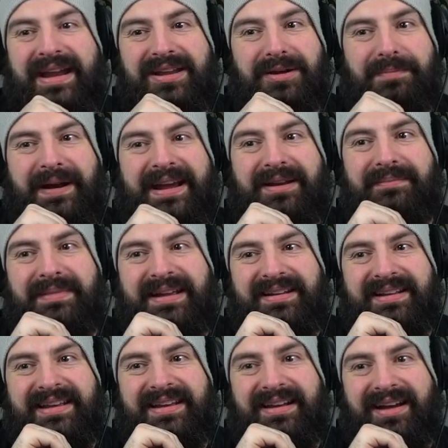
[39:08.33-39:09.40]
on Your Parade
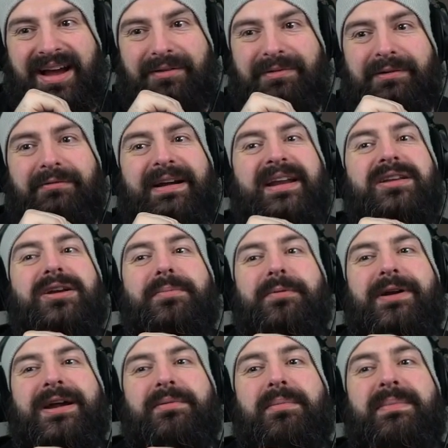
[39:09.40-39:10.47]
immediately, uh, Rain on Your
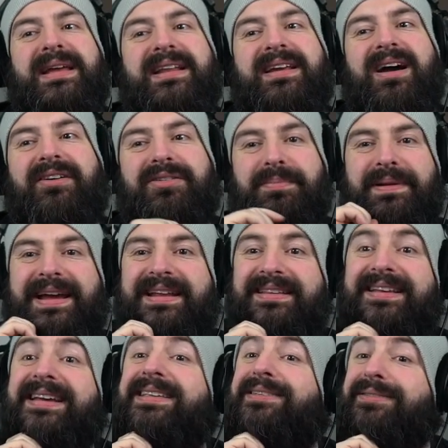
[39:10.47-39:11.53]
Parade immediately after playing
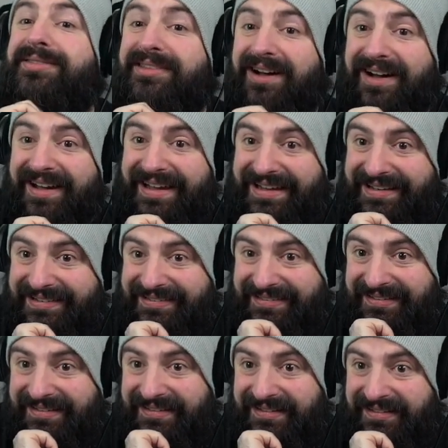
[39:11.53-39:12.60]
this. Nice.